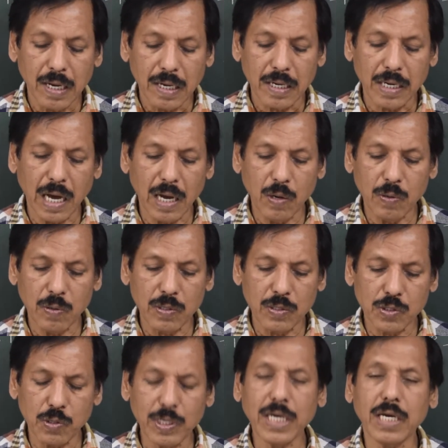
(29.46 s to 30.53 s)
Now,
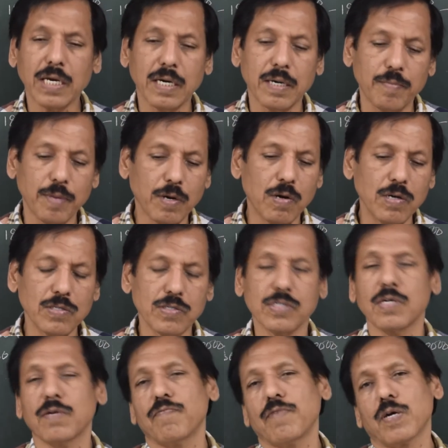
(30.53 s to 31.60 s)
today, because
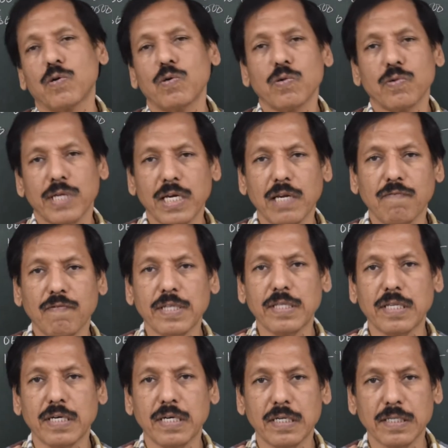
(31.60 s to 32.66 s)
we are going to deal with
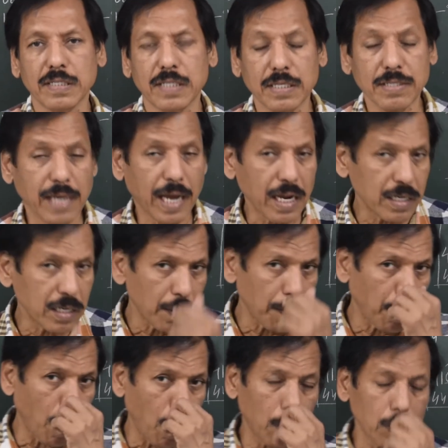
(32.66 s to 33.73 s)
the second
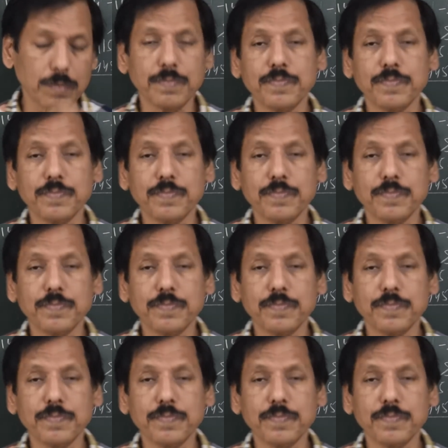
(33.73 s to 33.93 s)
report,